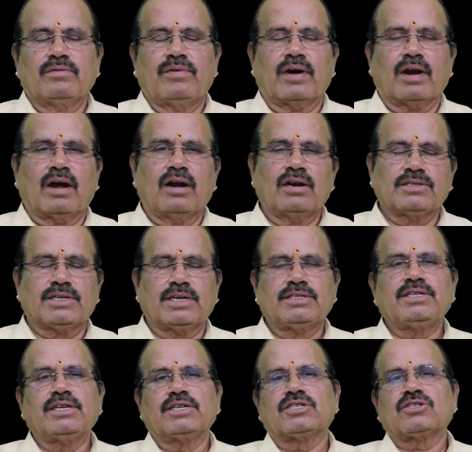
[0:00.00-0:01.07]
for all
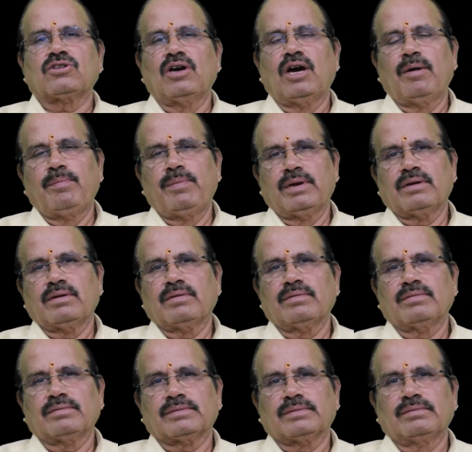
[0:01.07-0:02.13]
such things to happen.
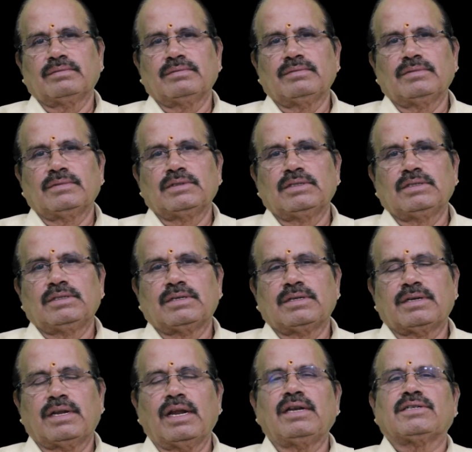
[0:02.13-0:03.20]

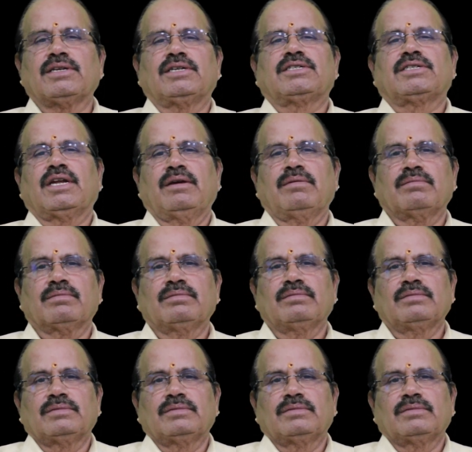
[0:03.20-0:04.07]
Till such time,